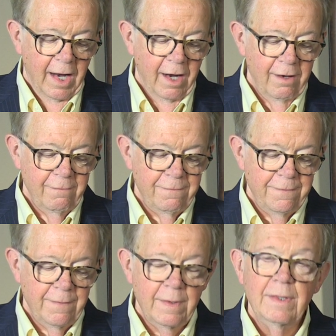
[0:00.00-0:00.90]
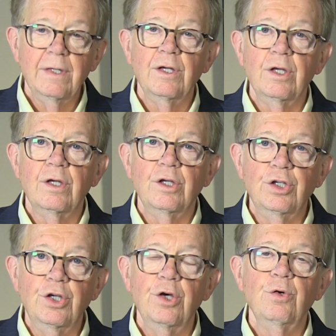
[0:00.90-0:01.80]
of
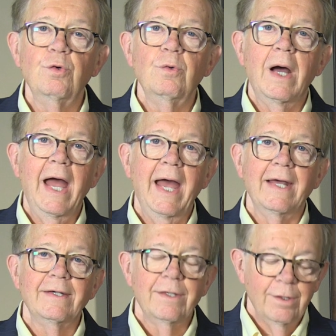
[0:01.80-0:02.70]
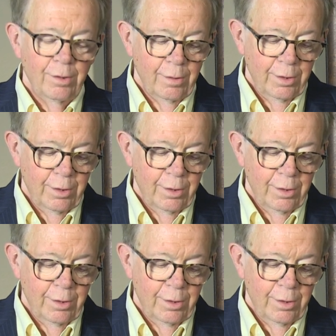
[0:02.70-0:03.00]
you and